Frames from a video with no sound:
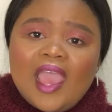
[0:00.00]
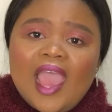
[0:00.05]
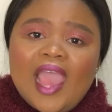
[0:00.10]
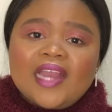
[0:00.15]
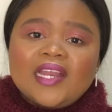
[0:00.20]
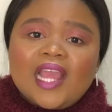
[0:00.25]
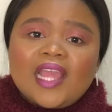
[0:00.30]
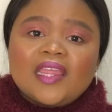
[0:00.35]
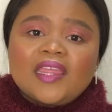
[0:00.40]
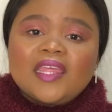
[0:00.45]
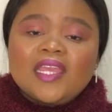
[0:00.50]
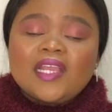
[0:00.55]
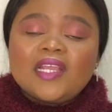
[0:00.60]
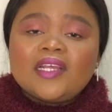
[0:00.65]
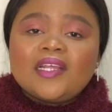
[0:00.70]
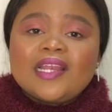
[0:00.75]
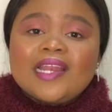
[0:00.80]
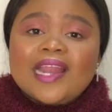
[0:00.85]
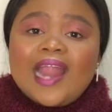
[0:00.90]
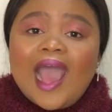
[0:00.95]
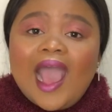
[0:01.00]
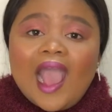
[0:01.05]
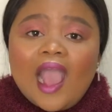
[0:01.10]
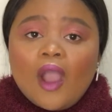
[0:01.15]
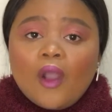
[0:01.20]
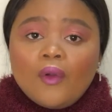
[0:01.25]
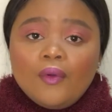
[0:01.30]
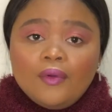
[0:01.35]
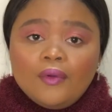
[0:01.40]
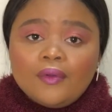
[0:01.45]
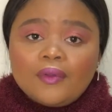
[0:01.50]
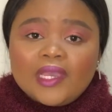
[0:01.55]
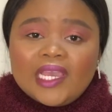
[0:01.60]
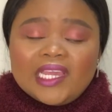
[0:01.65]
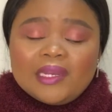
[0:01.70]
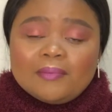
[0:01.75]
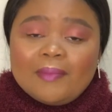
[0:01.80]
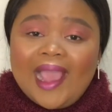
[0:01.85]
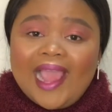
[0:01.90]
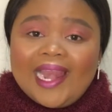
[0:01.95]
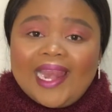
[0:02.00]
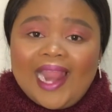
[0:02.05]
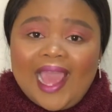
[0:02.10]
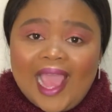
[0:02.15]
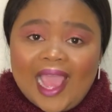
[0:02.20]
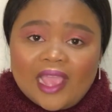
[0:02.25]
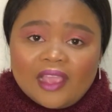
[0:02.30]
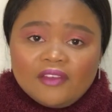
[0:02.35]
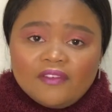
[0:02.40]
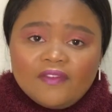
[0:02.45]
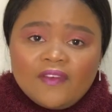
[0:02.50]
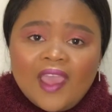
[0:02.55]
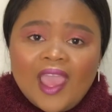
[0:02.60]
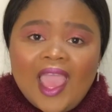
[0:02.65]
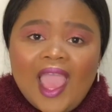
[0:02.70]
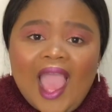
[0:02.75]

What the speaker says: and I think now in my life